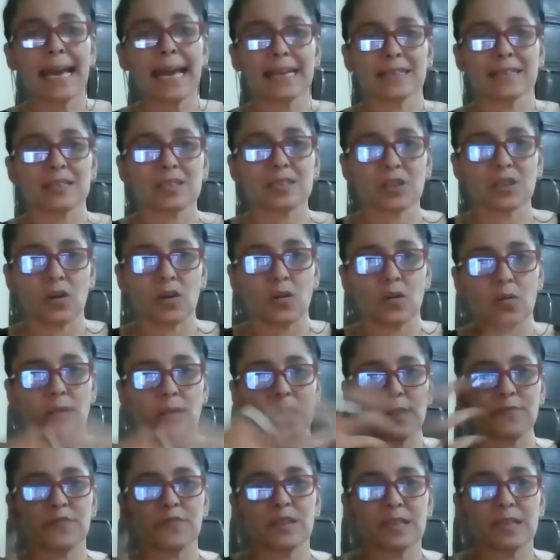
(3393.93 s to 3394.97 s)
And so
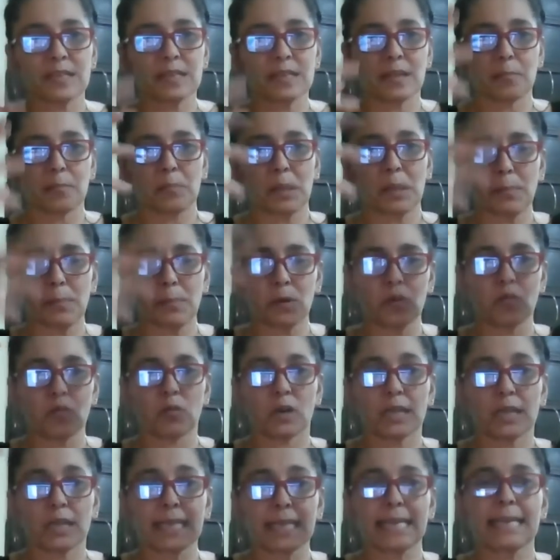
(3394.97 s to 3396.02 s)
if the people who
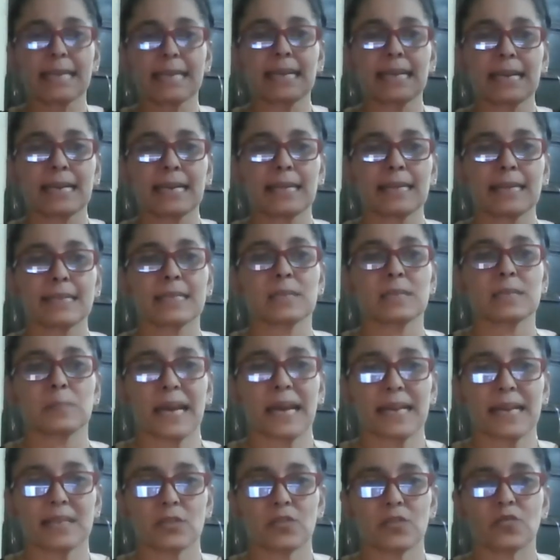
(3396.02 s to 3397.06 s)
are leading in this
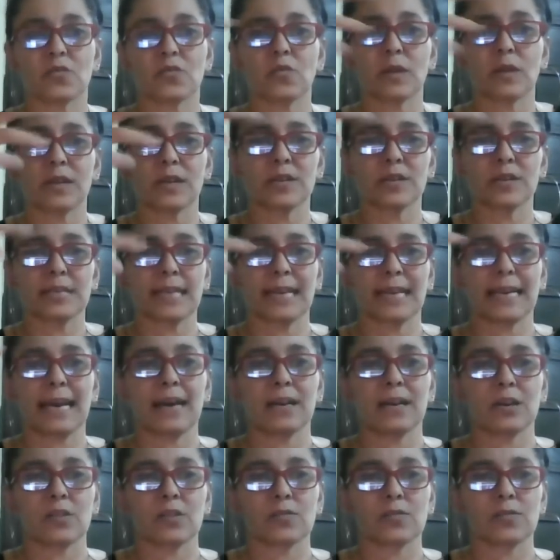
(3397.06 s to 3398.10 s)
space or who understand
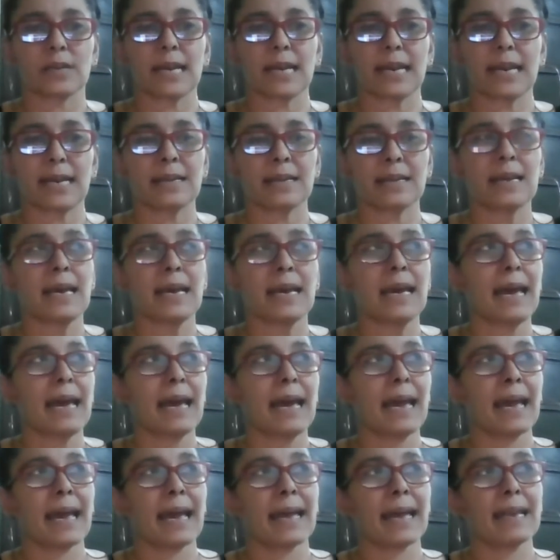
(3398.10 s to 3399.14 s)
how to create
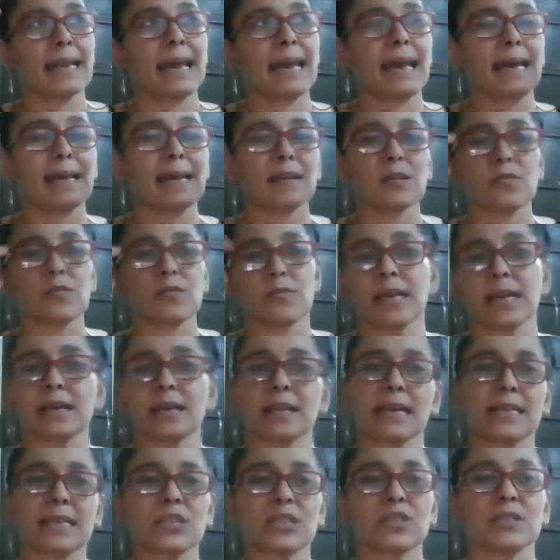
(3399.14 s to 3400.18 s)
and create
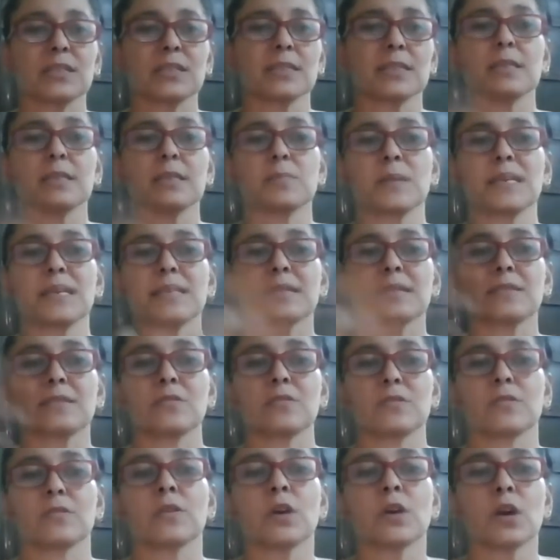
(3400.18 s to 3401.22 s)
collections in the space
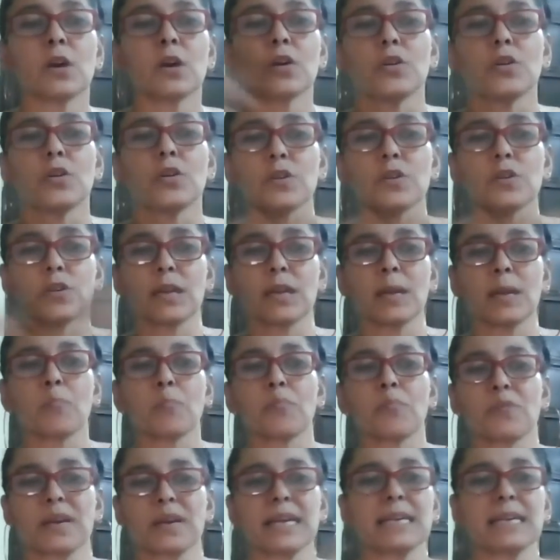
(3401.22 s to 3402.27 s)
could
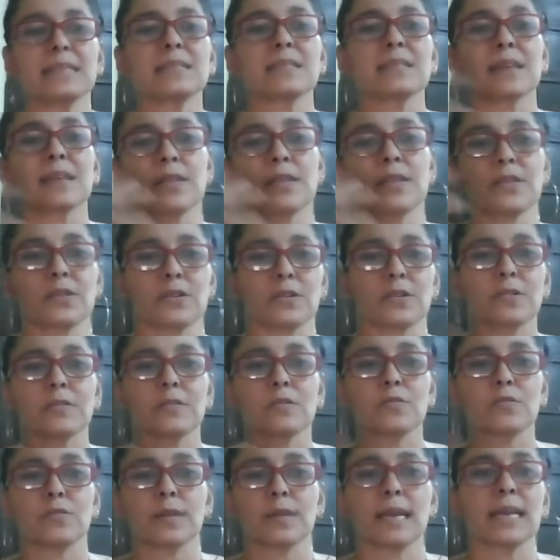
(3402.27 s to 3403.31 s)
embrace other
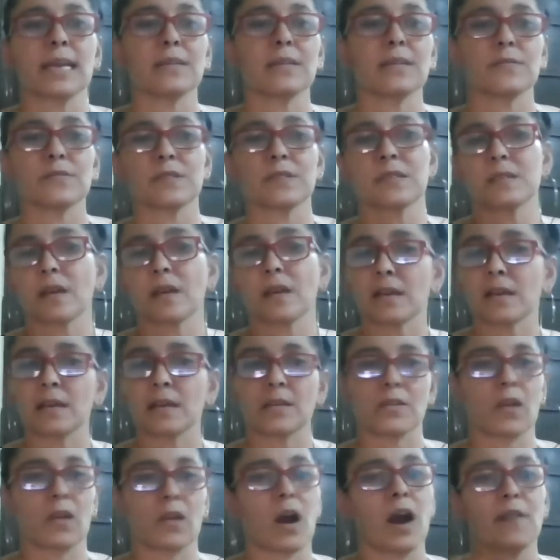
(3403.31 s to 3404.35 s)
creatives,
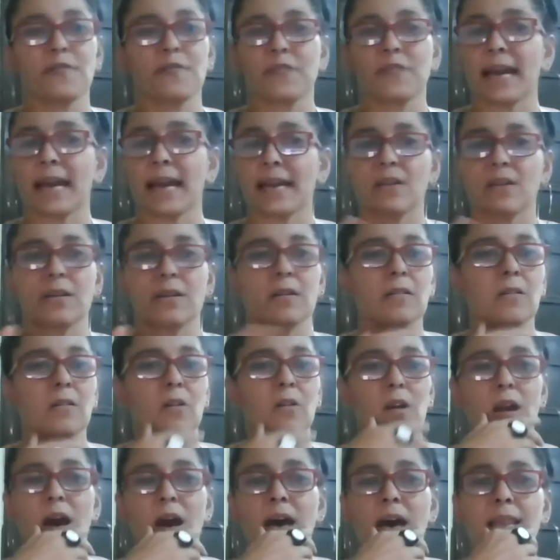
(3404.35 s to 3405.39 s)
either offline
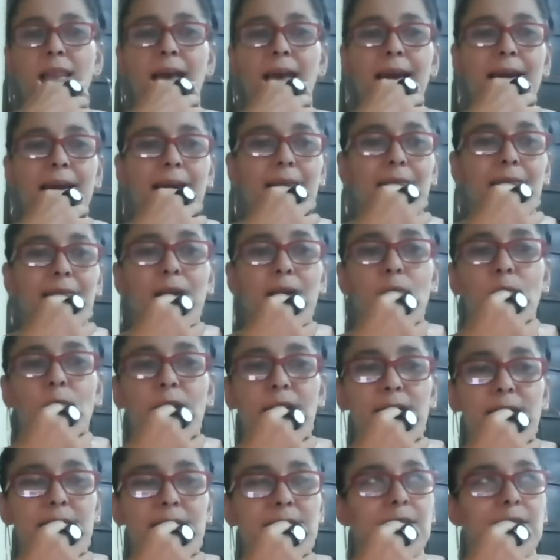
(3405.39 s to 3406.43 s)
or online, I think we
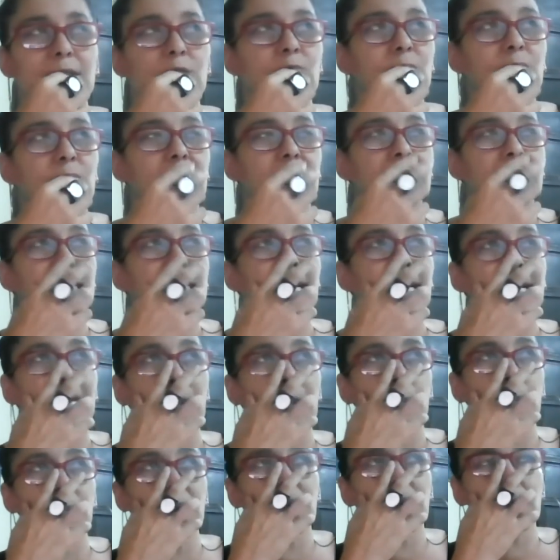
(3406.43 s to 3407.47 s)
could see a really
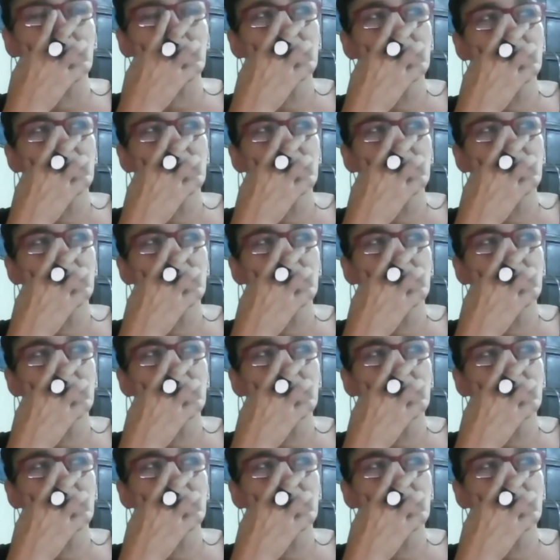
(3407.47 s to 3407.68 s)
dynamic